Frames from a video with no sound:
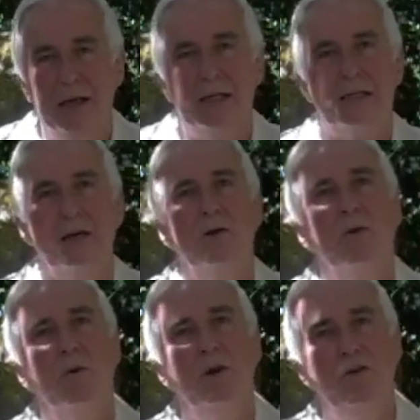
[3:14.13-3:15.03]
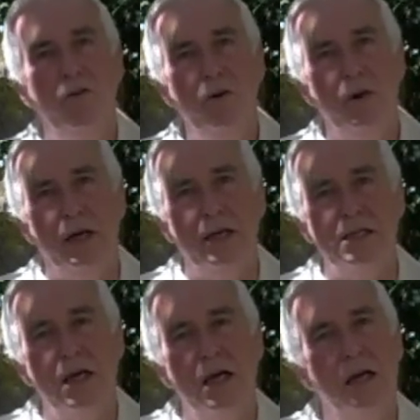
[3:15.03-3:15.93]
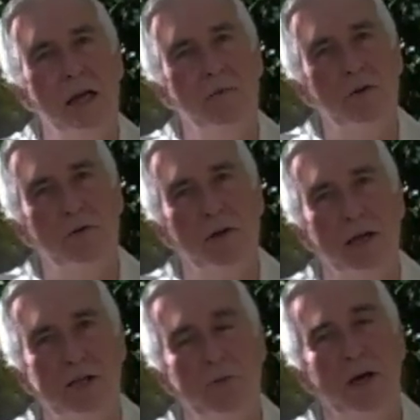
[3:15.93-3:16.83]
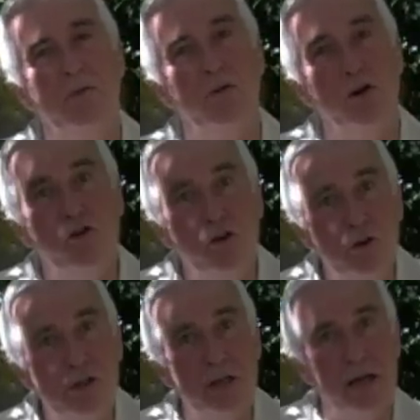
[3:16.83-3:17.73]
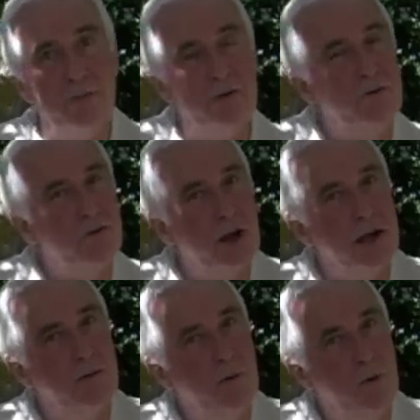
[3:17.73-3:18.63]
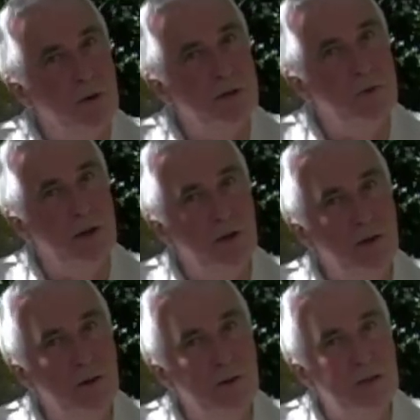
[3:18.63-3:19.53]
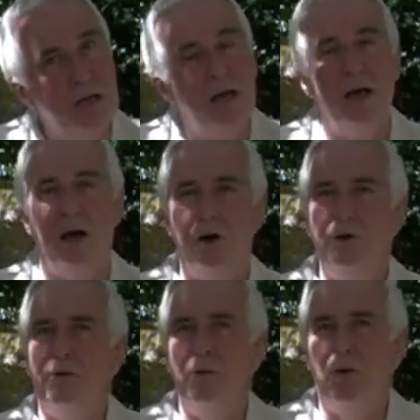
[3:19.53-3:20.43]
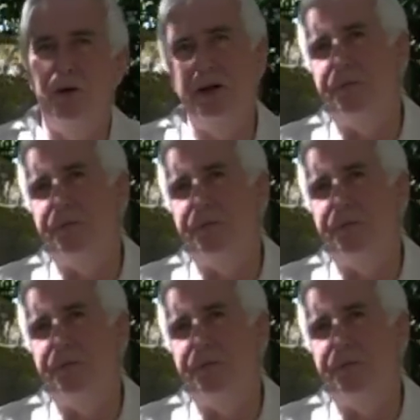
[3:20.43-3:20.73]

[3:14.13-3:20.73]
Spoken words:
So what we do is a number of things. We could reduce the number of training rewards we use, only rewarding